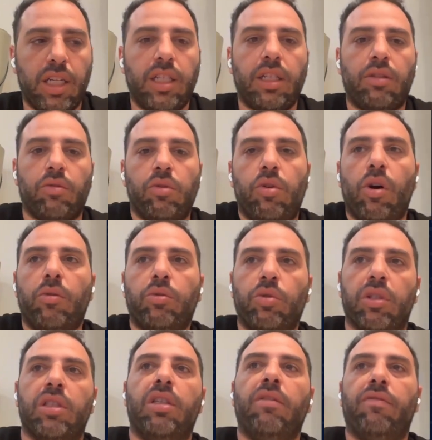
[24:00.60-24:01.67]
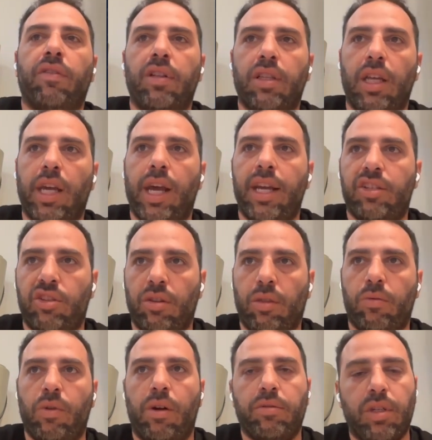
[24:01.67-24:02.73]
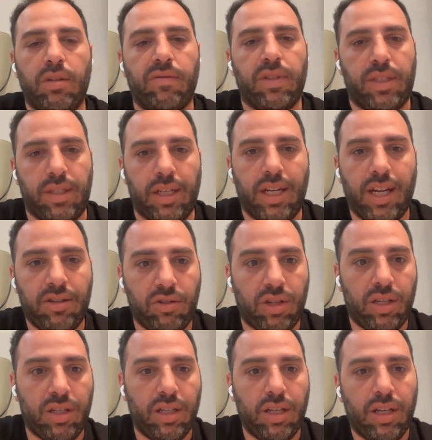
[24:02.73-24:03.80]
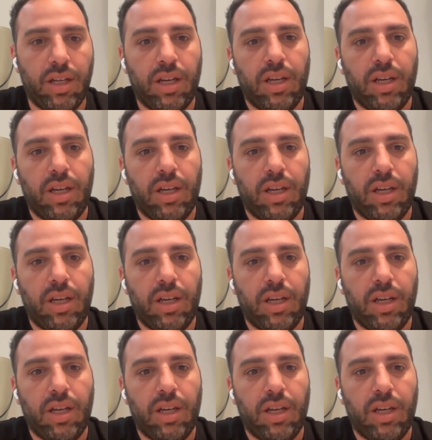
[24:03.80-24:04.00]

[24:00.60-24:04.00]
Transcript: needed to go to a different direction throughout the investigation